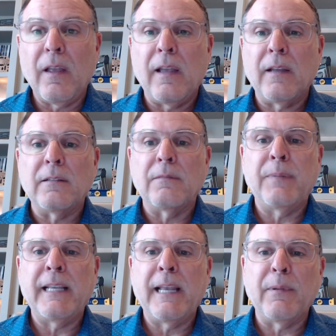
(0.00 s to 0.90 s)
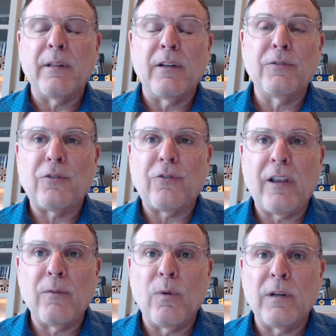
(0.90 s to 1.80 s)
and being able to
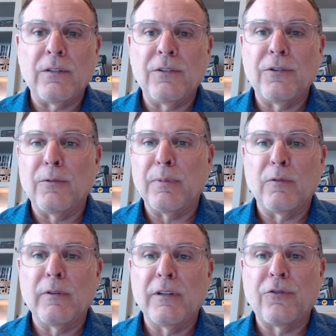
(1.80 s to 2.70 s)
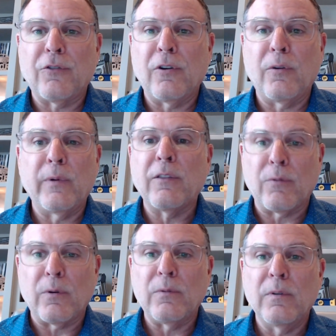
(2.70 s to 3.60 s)
understand what your employees are going
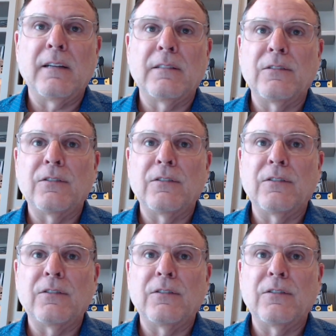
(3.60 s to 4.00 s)
through. And